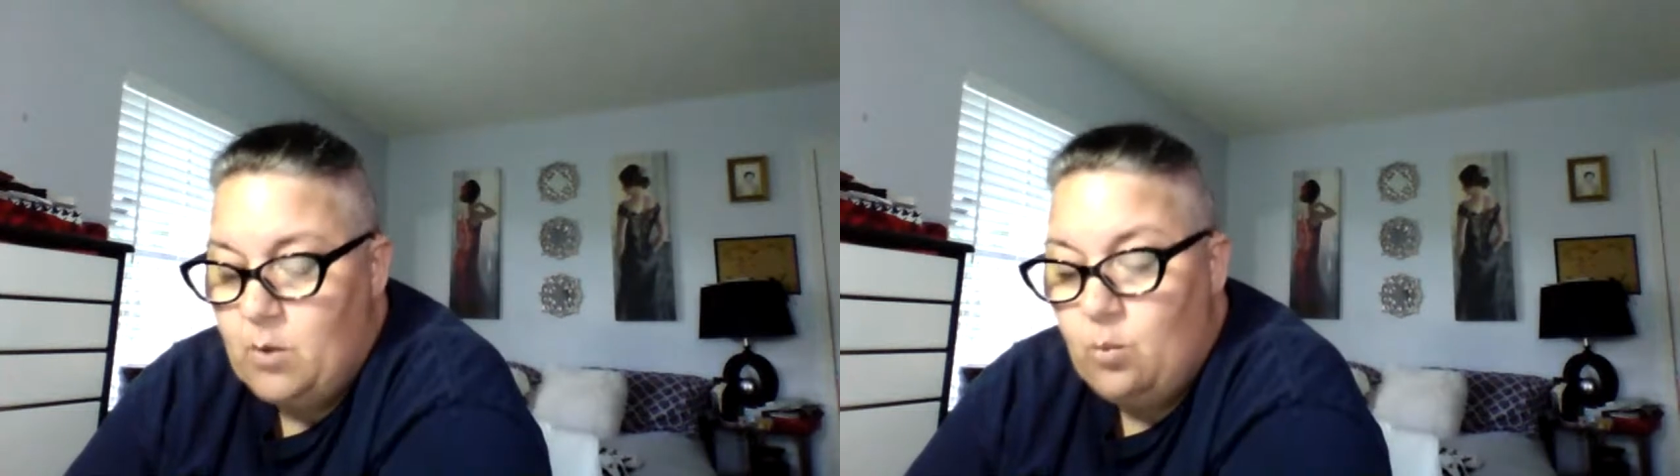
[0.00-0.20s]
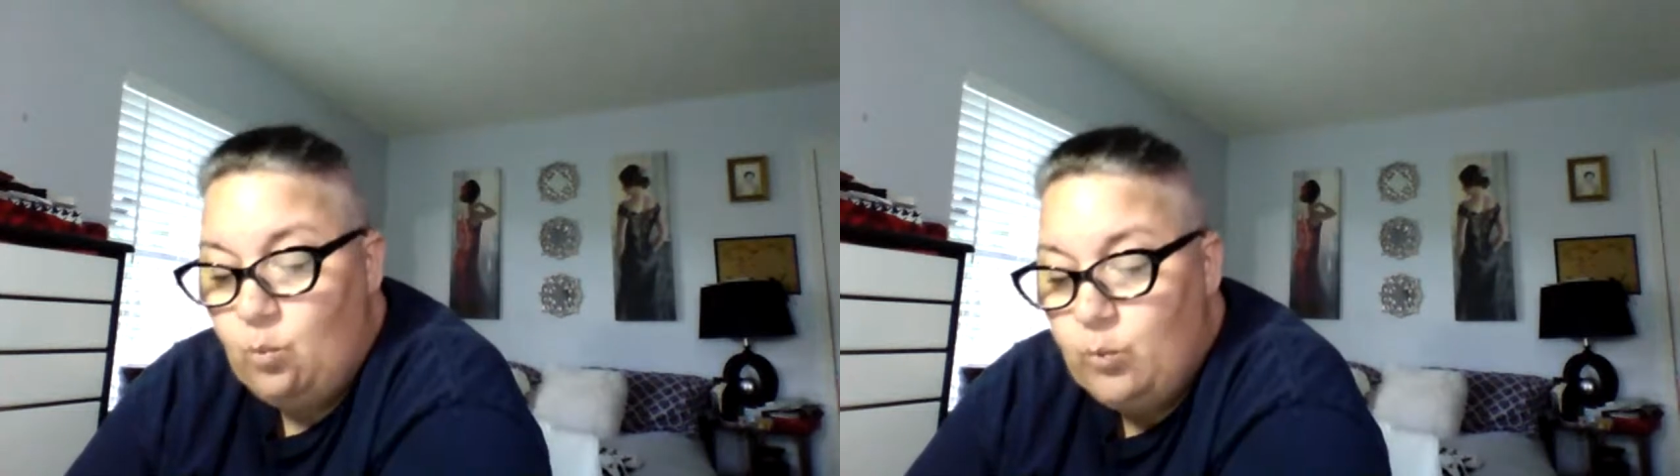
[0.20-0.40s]

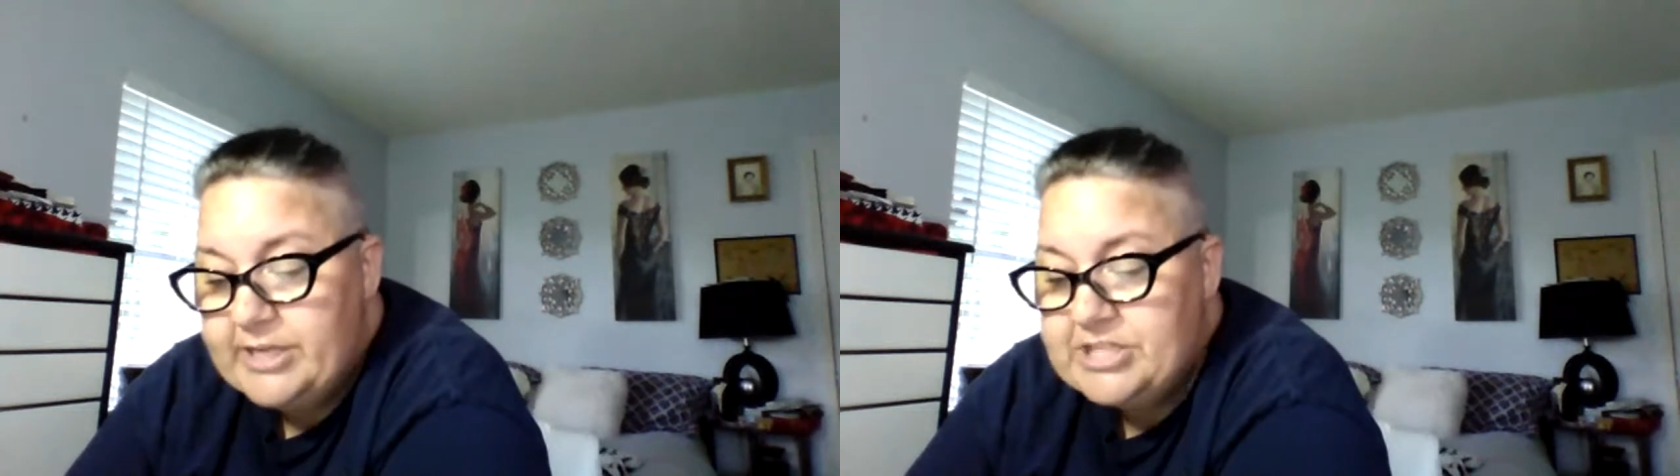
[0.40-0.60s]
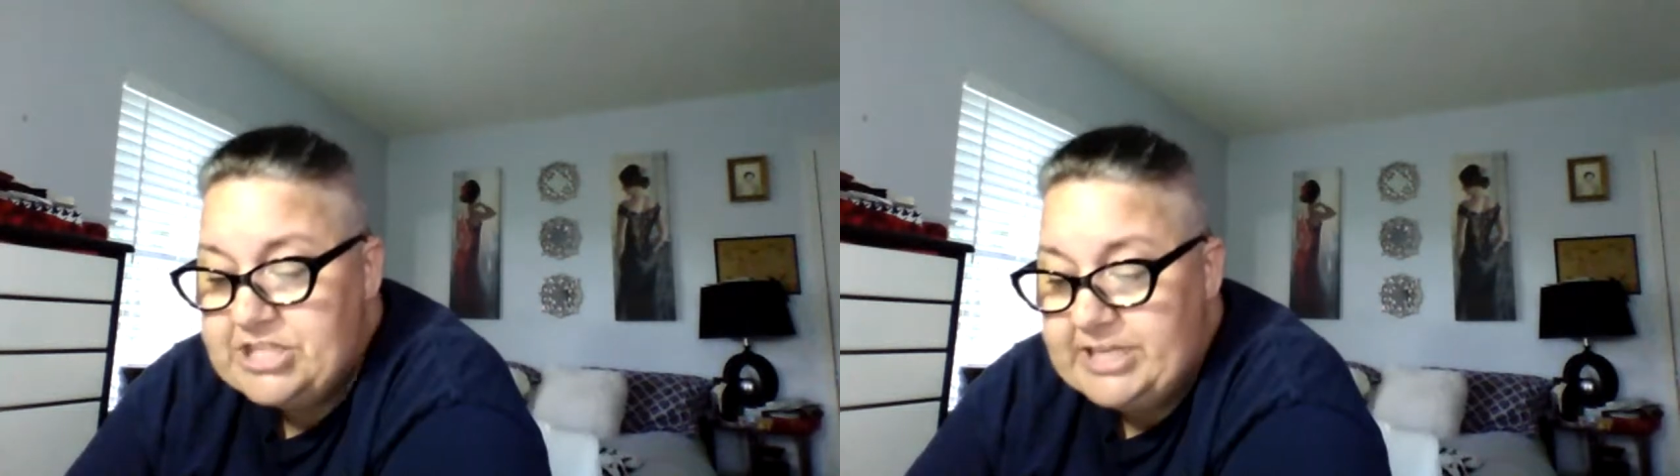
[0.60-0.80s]

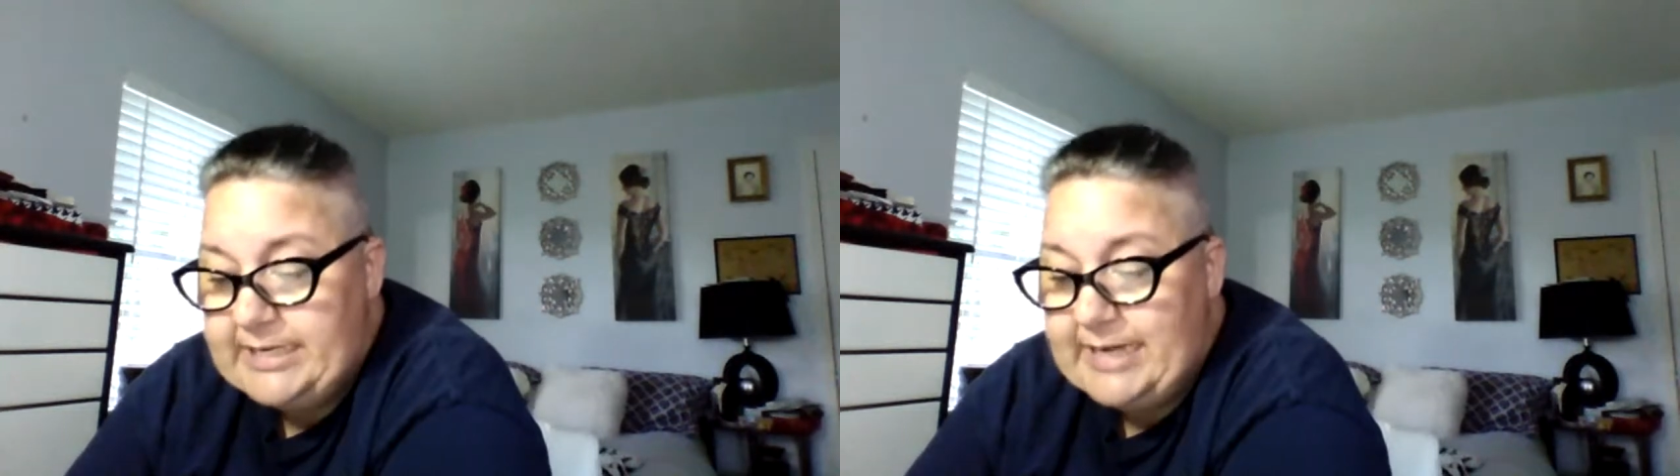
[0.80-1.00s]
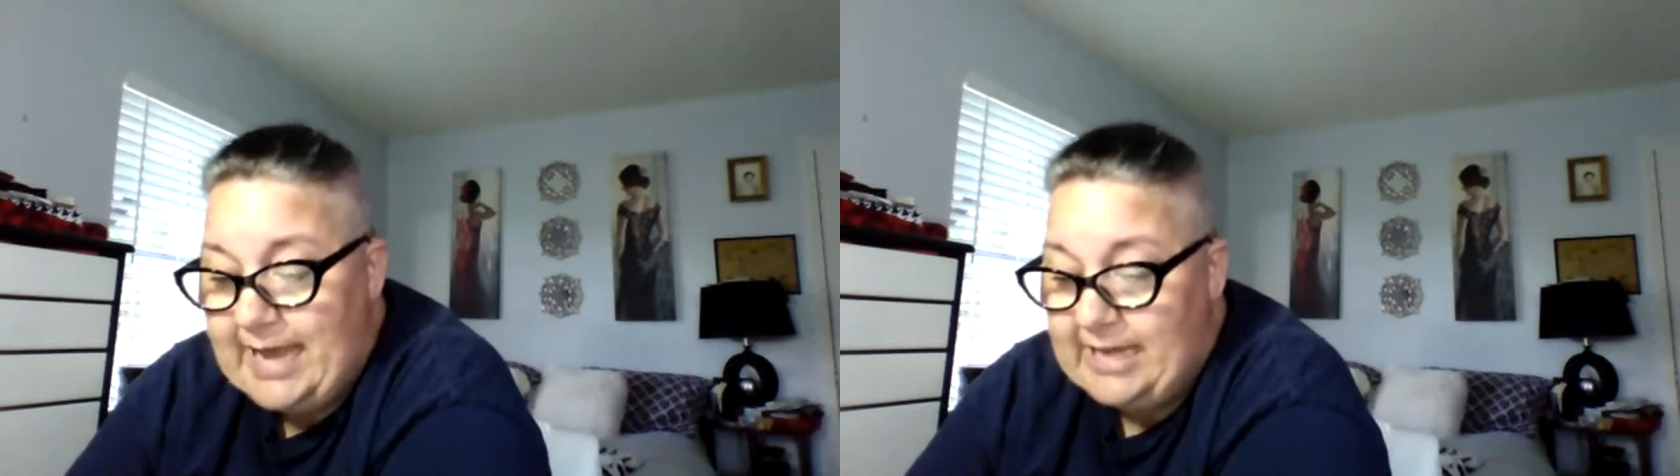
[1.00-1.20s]

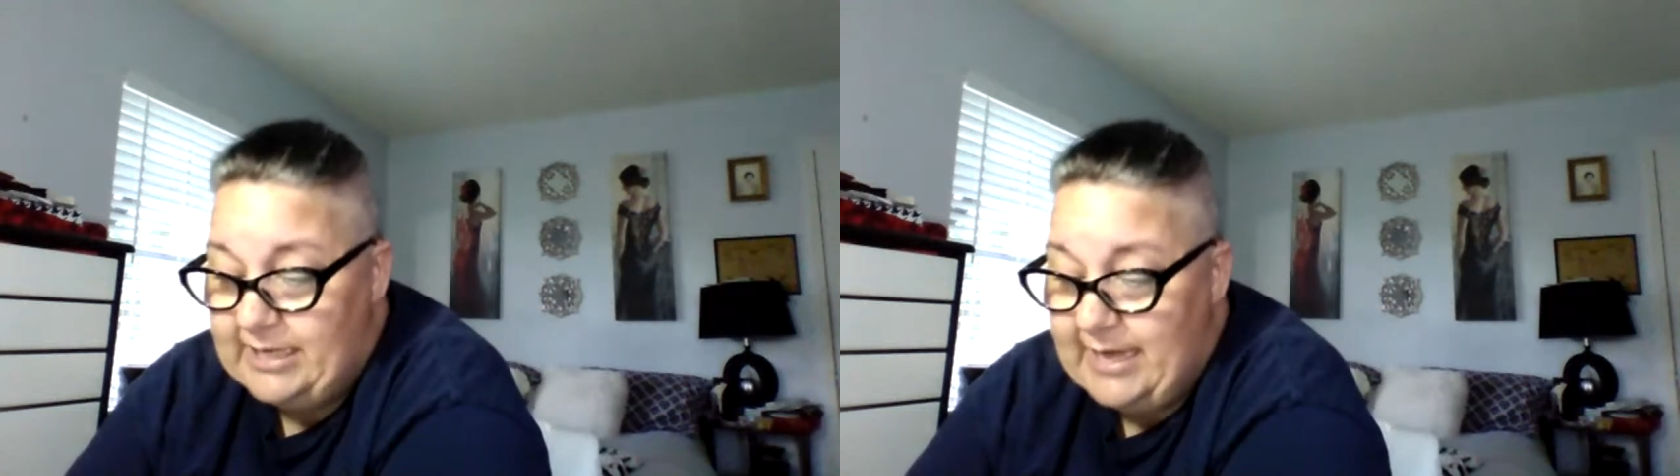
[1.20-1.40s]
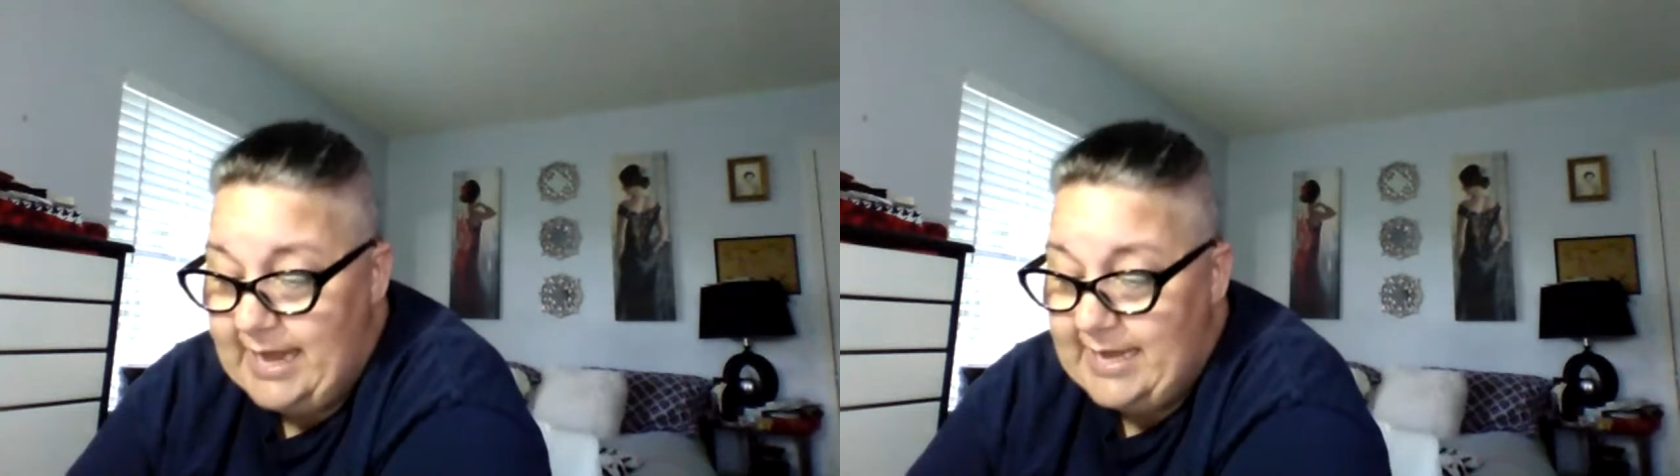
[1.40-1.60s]
wishing I
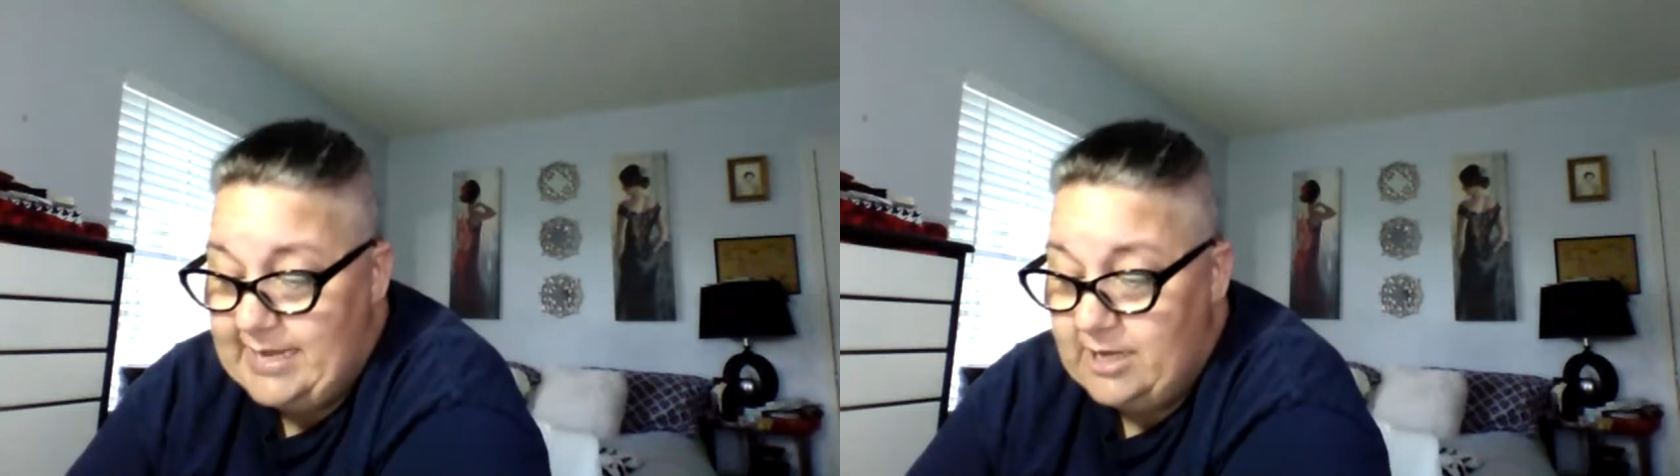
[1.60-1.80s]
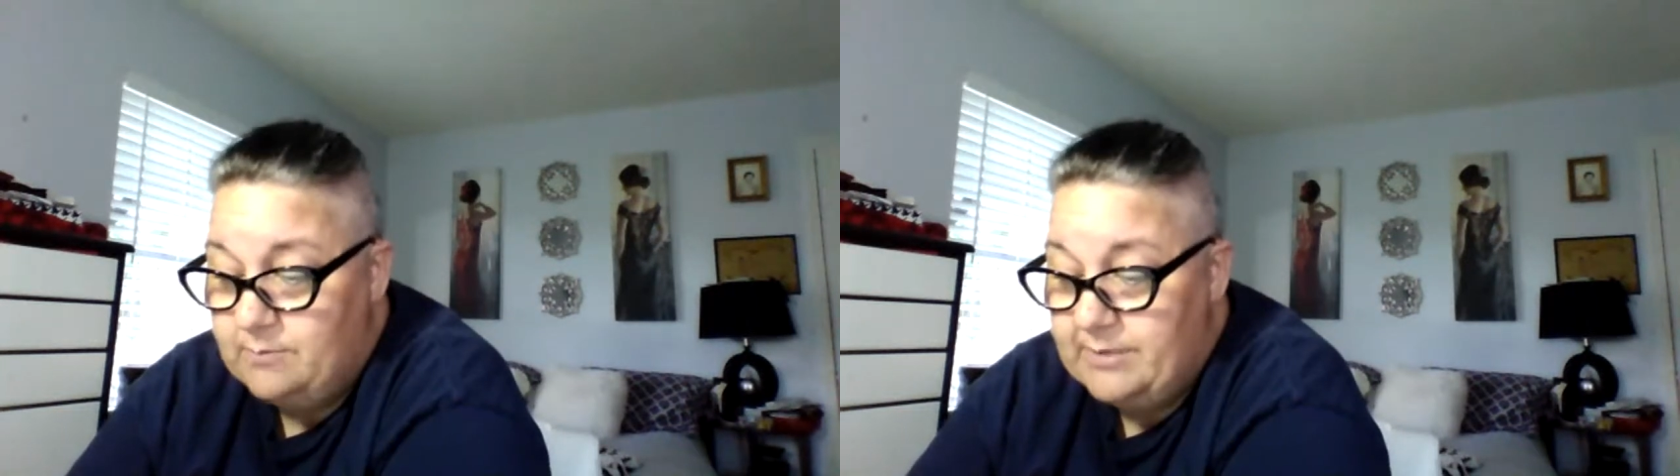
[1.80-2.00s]
could hate him,